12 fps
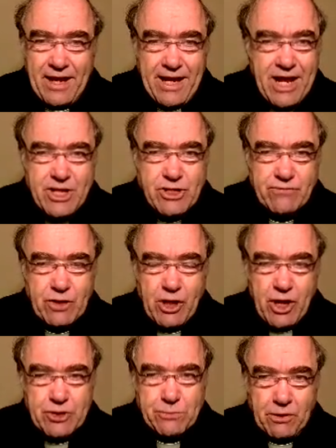In each of the
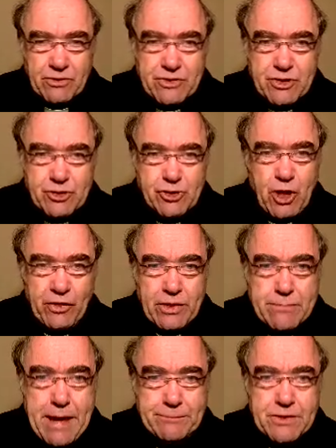Gospels, John
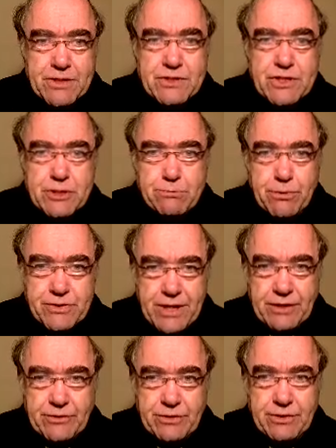the Baptist is
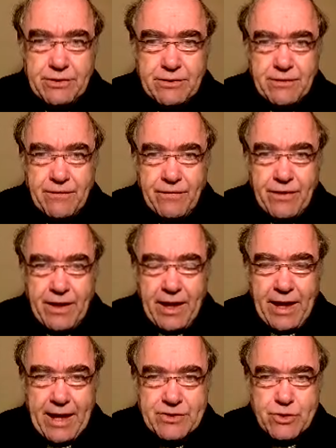presented
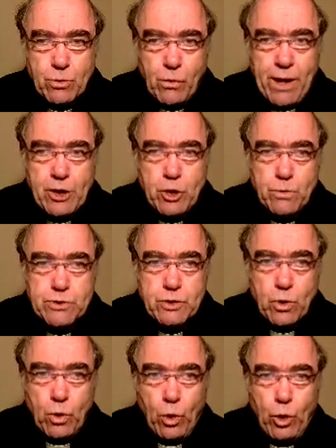as the one who is
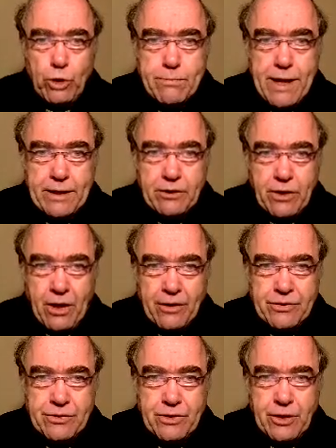called by
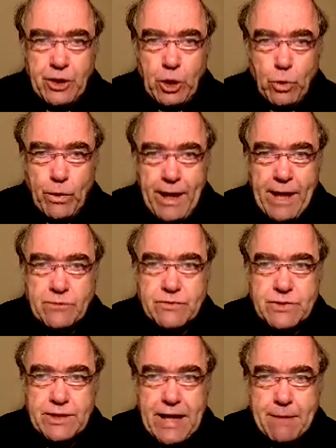God to
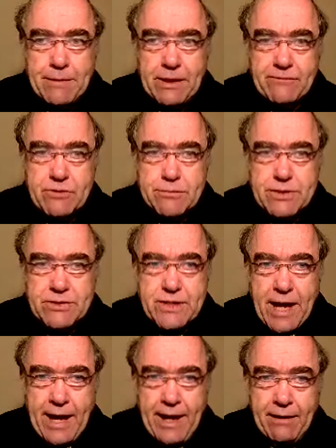announce the coming of the
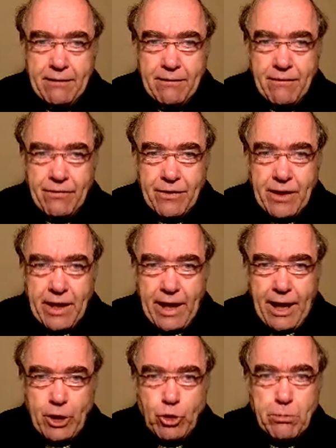Messiah
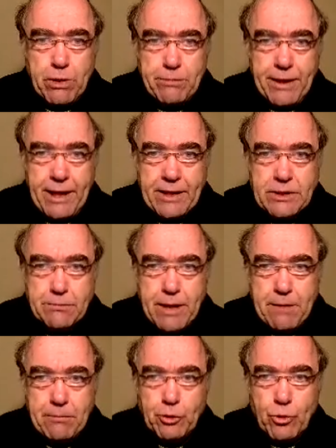and to prepare the
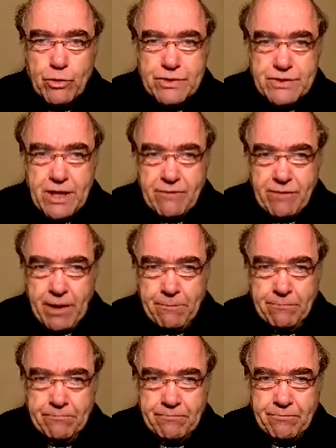people to receive him.